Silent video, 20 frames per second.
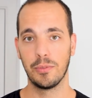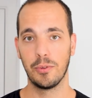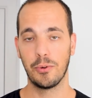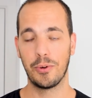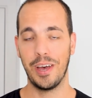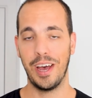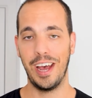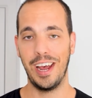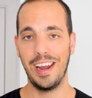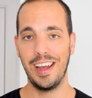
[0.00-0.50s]

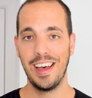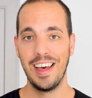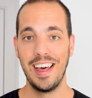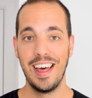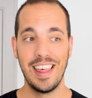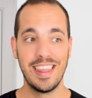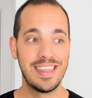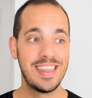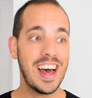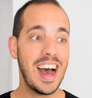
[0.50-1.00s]
okay?
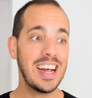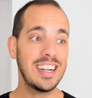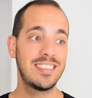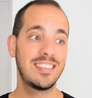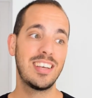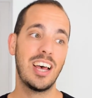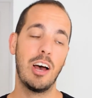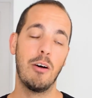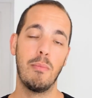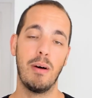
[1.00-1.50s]

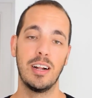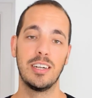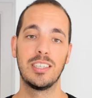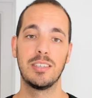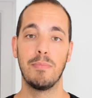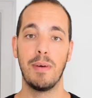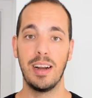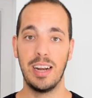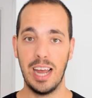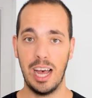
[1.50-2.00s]
That's how
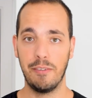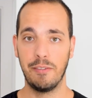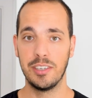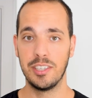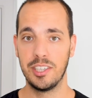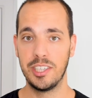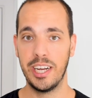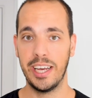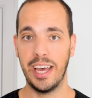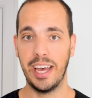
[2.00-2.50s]
much my life
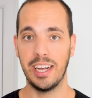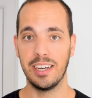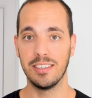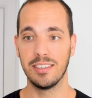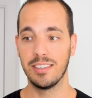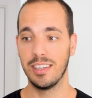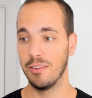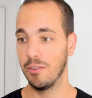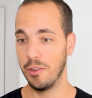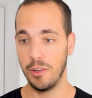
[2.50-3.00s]
has
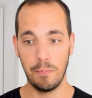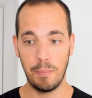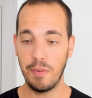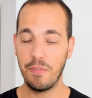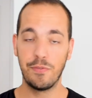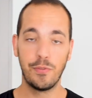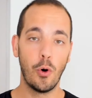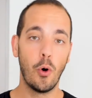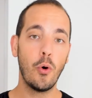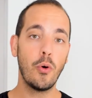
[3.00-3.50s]
changed.
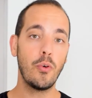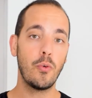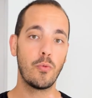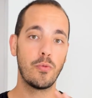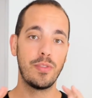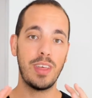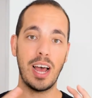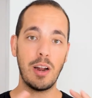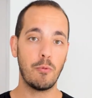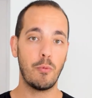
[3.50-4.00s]
Before
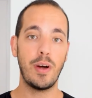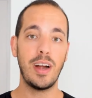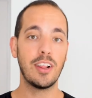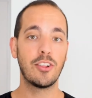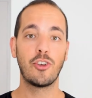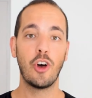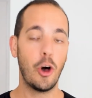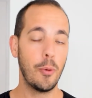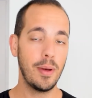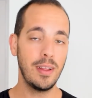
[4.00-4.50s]
that Reddit
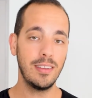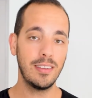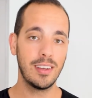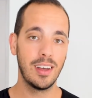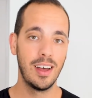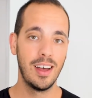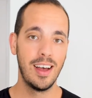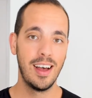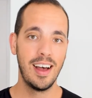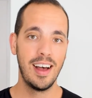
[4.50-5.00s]
comment,
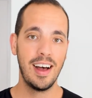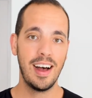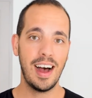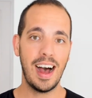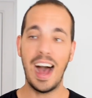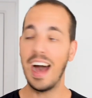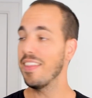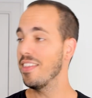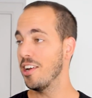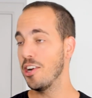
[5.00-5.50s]

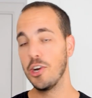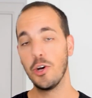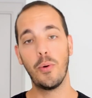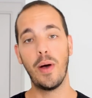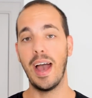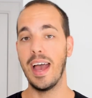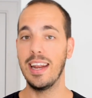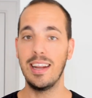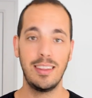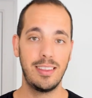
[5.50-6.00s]
I didn't know
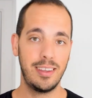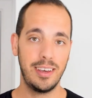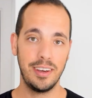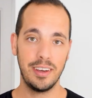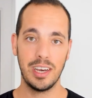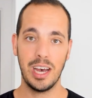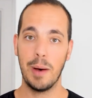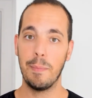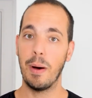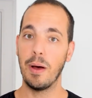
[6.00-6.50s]

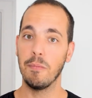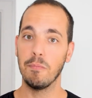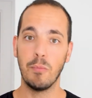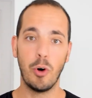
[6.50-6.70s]
anything about